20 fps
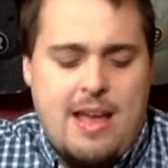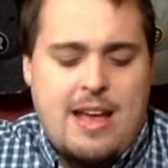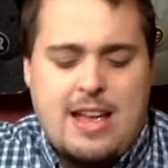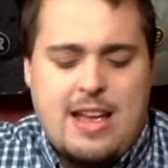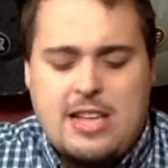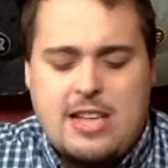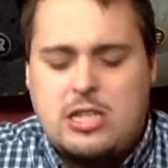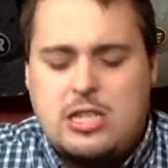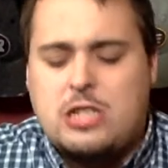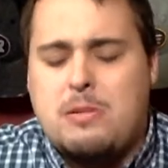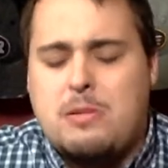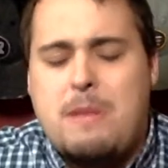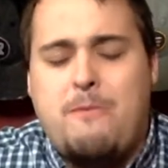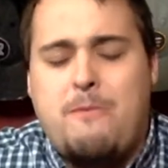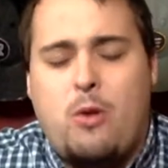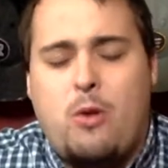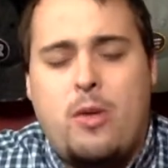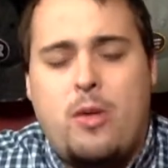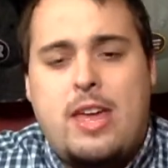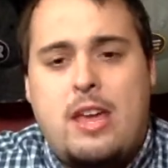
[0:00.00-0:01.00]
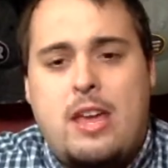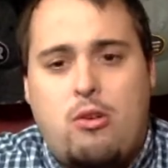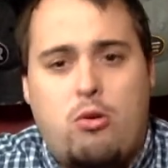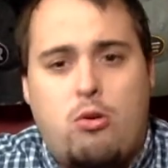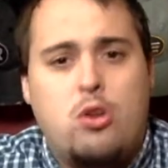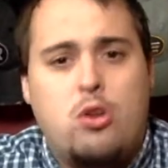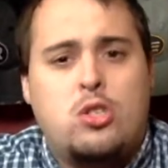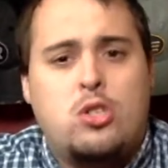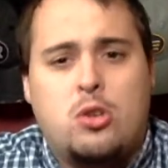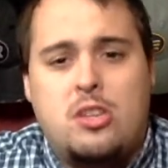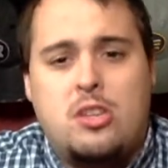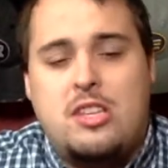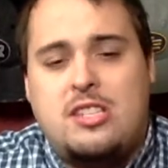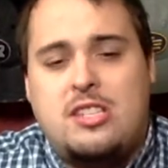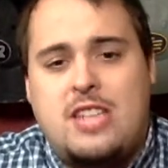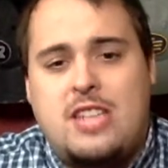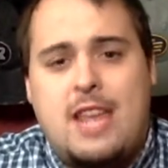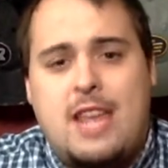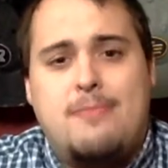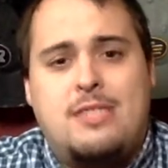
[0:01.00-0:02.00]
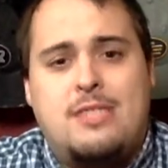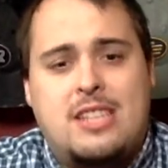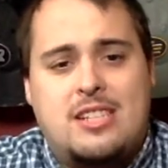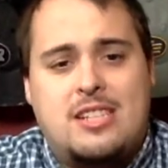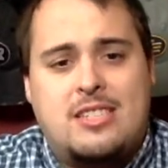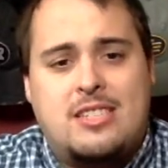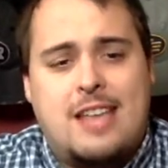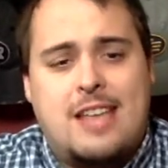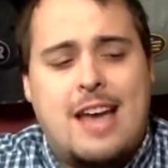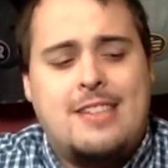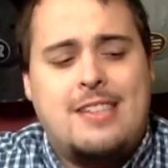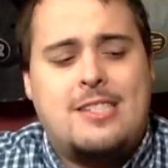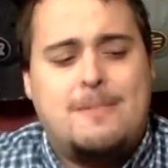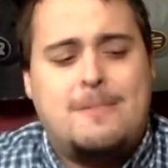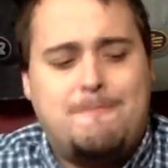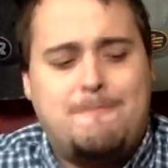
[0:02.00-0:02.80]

He's just been really crucial to this team's success.